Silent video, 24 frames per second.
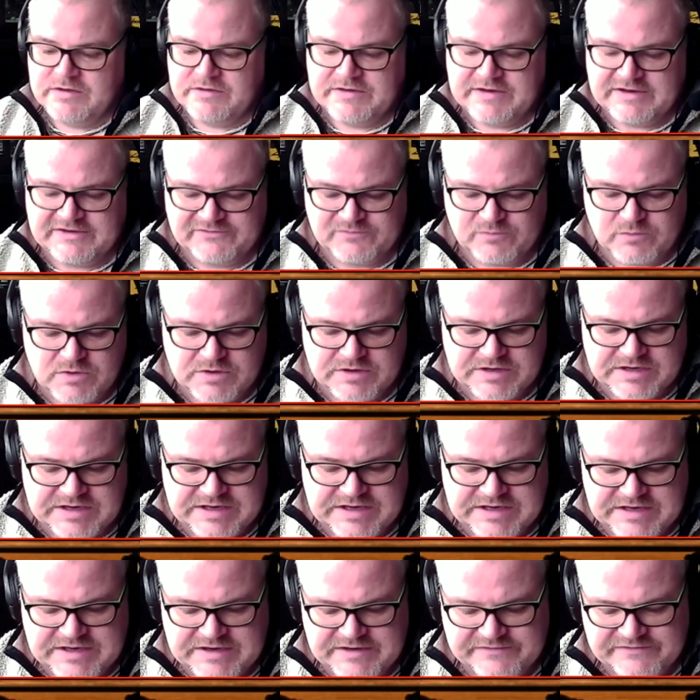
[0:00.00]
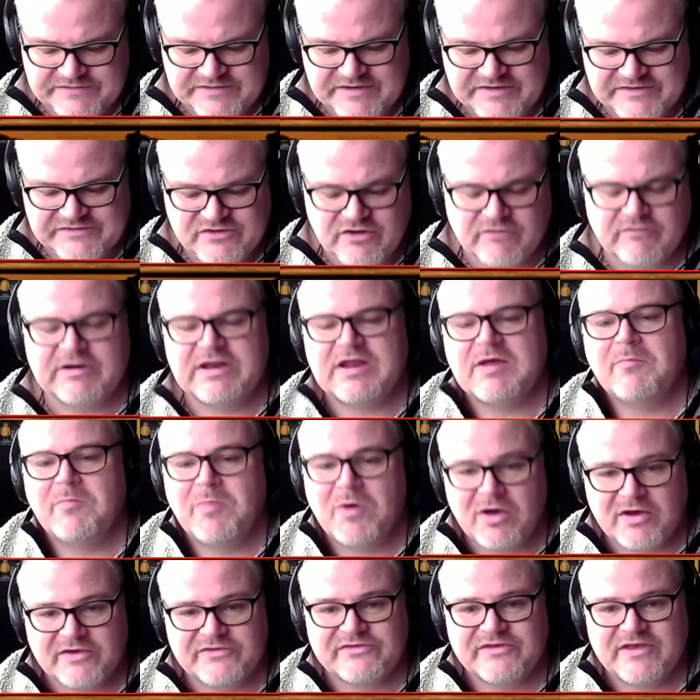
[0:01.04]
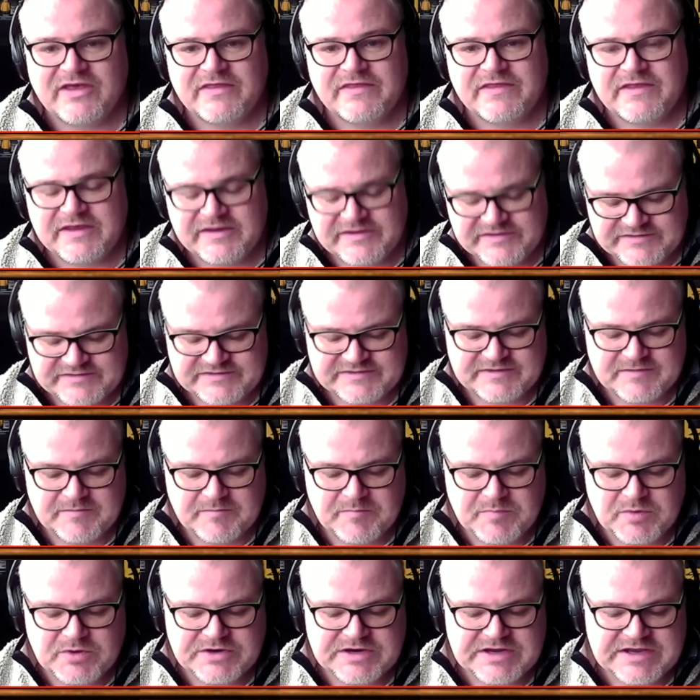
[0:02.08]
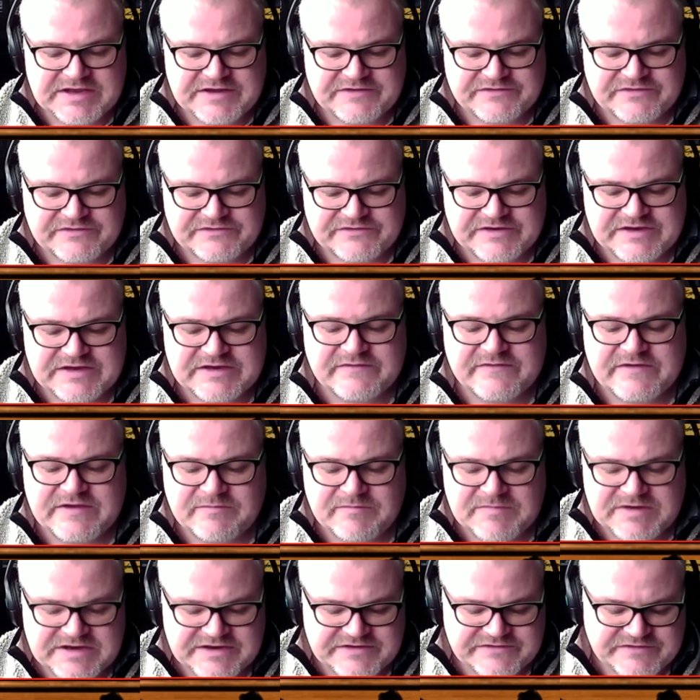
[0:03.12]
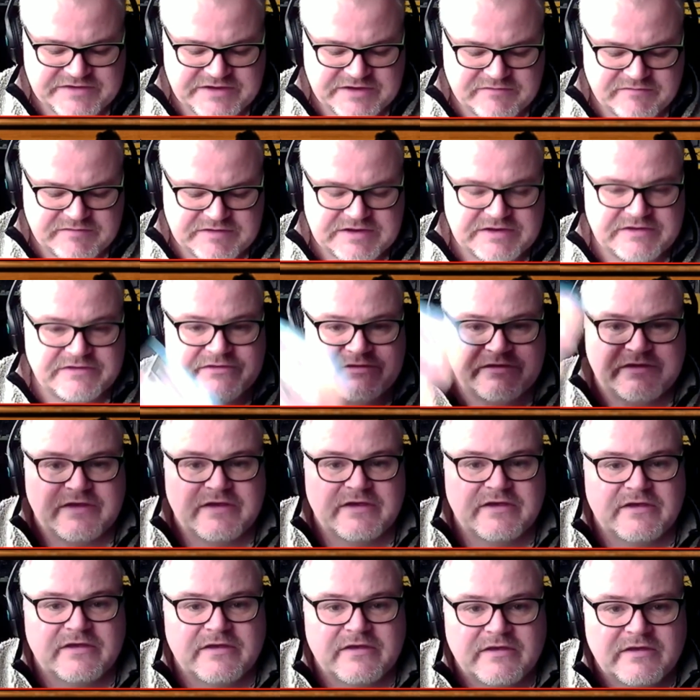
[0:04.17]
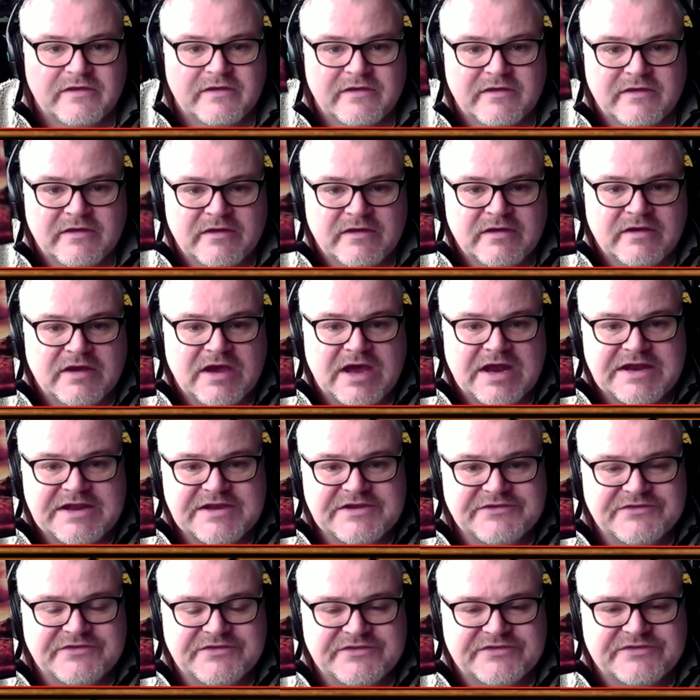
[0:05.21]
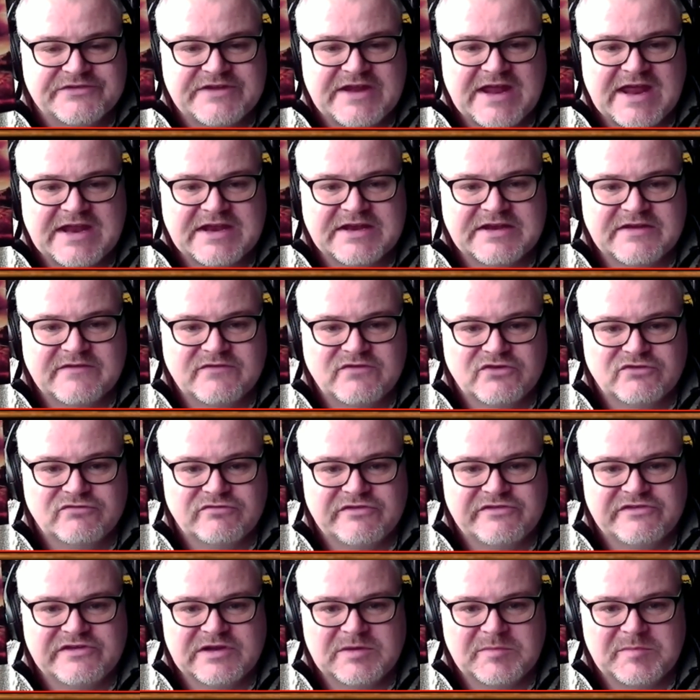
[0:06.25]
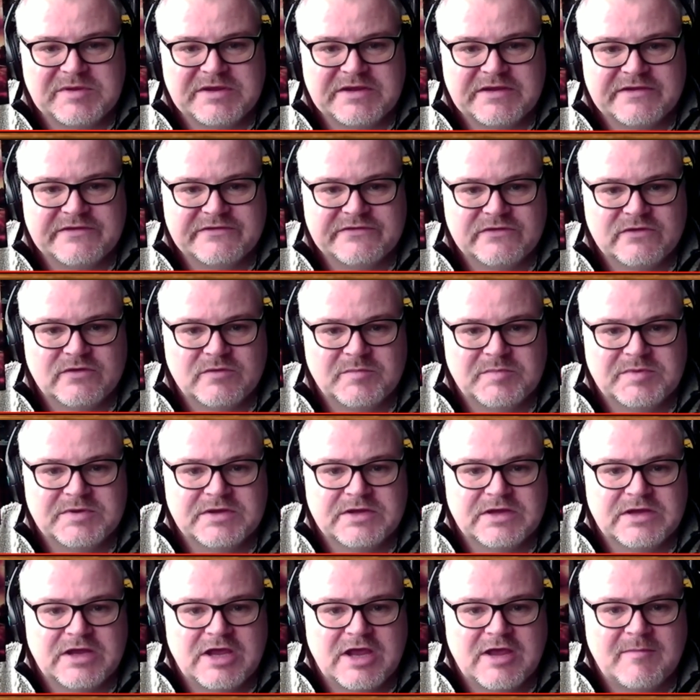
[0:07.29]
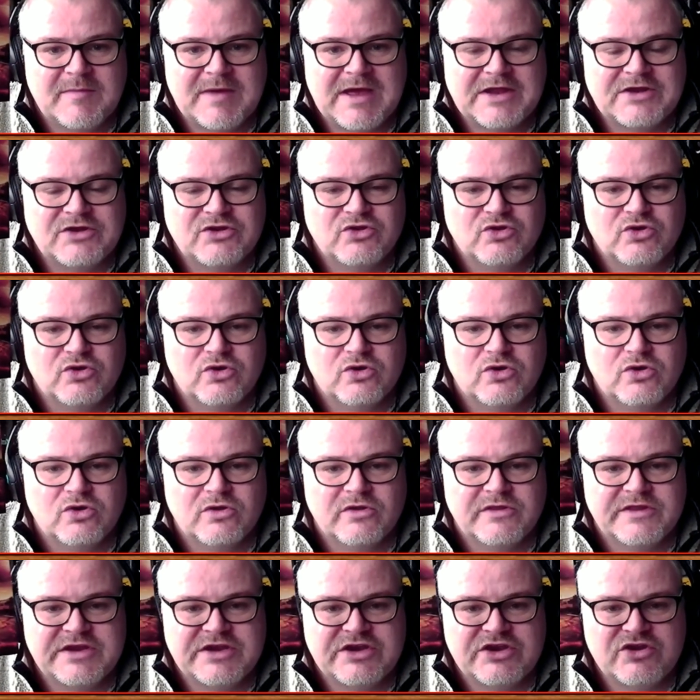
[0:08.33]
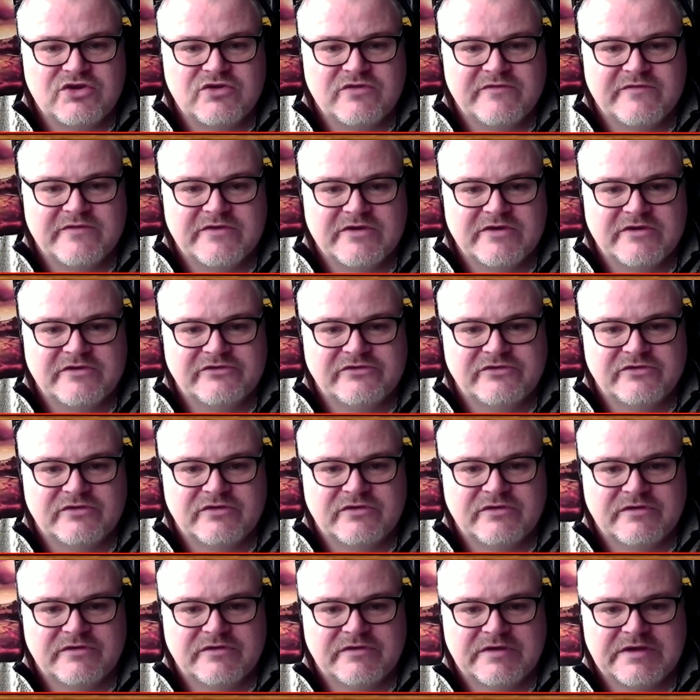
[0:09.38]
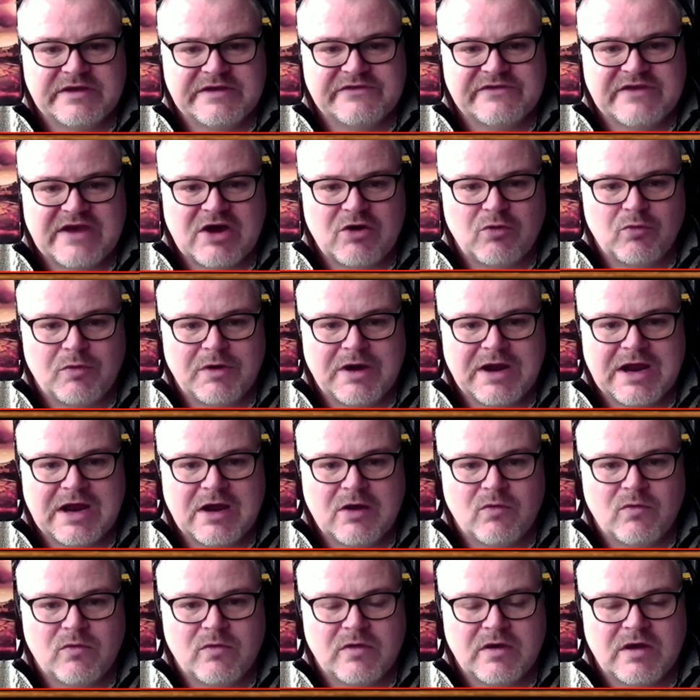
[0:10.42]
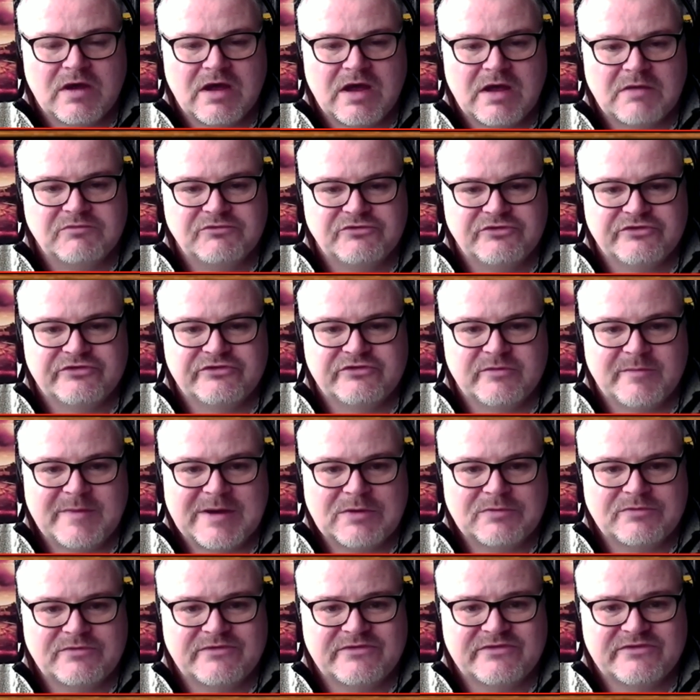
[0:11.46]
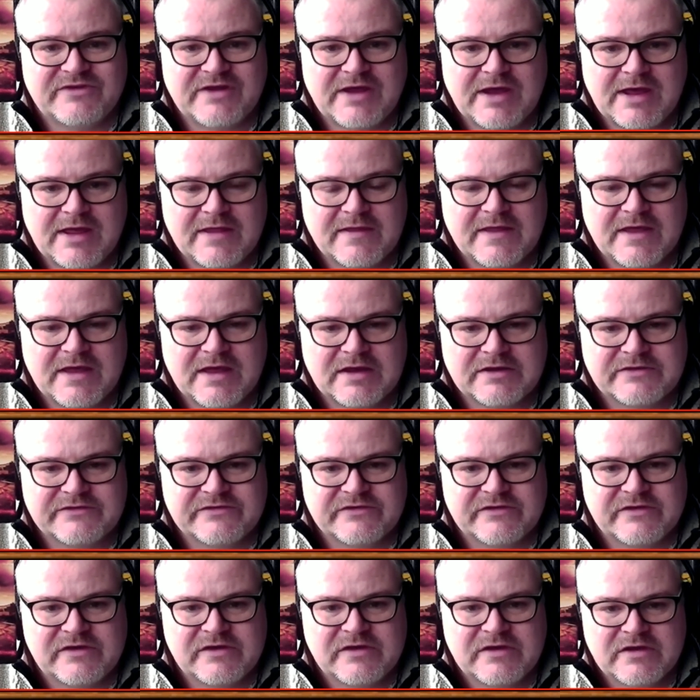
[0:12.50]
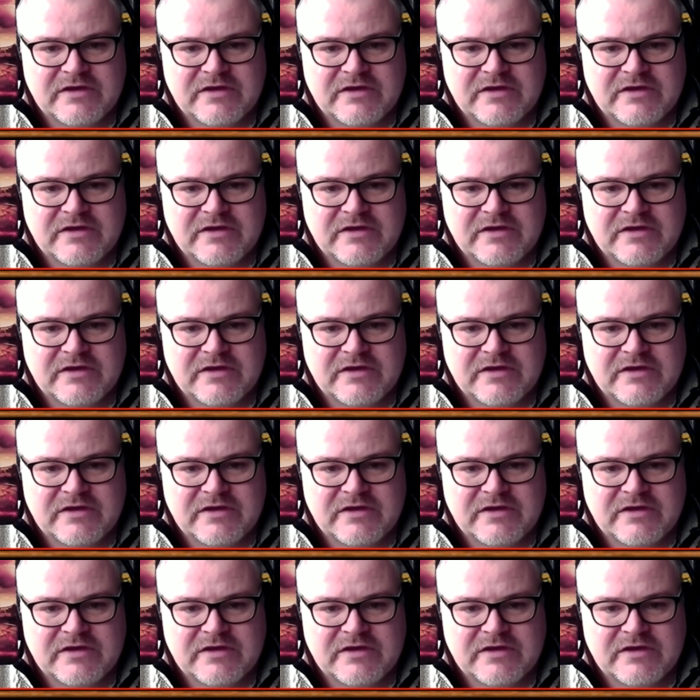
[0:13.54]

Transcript: Next one is, it's not really a box set this, but it is a TV miniseries and it is the stand I've just recently picked this up um, I know the new version is out now I'm just about to start that